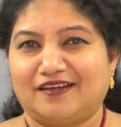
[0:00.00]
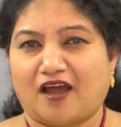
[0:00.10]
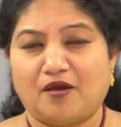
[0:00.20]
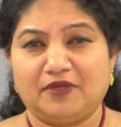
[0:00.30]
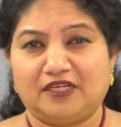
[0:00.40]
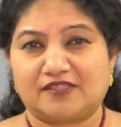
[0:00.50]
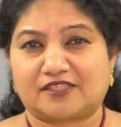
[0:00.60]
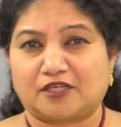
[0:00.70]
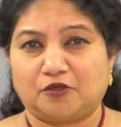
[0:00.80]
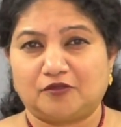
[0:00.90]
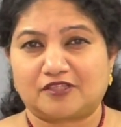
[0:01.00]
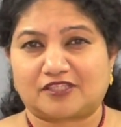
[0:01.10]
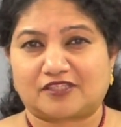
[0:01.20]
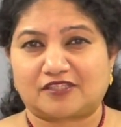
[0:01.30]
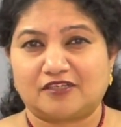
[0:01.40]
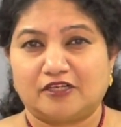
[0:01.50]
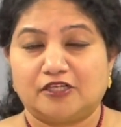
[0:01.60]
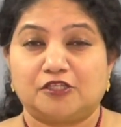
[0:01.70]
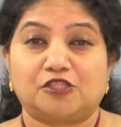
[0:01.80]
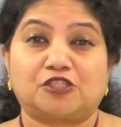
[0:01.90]
How many schools
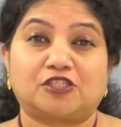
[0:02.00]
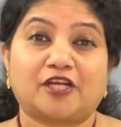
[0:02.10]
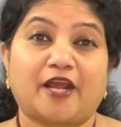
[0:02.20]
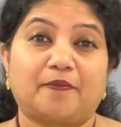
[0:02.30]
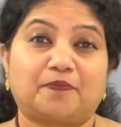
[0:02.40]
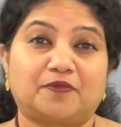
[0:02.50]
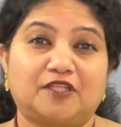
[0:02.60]
shape